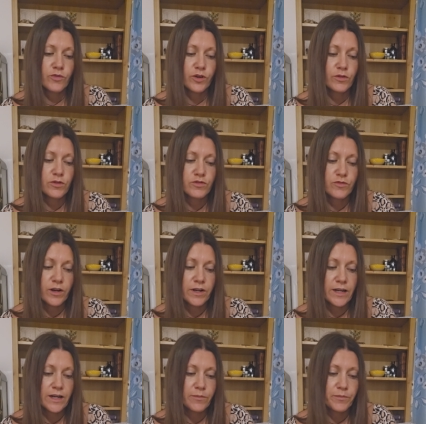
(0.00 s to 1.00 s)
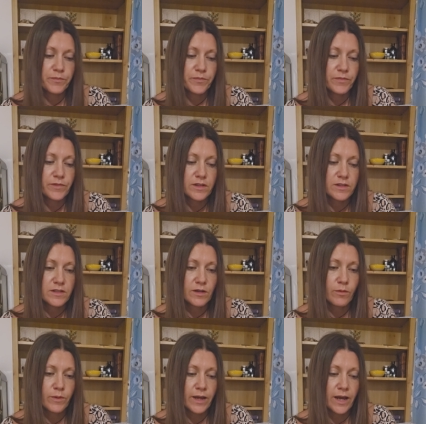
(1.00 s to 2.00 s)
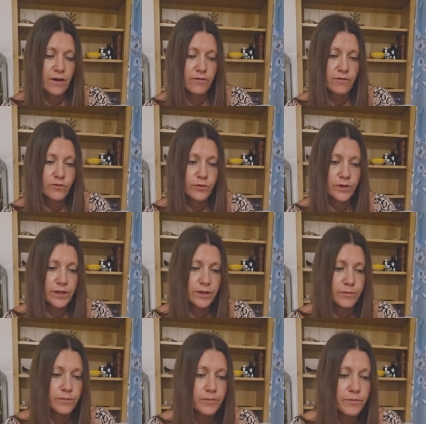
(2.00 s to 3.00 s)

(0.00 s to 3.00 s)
runes right now and see what we have for you.